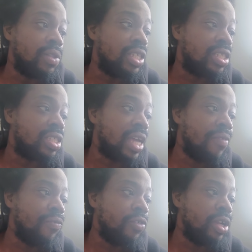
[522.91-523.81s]
The
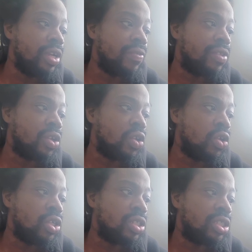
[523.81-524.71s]
suffering of the
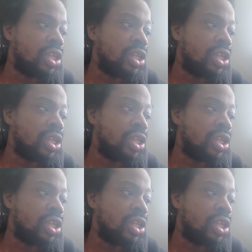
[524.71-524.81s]
Lord's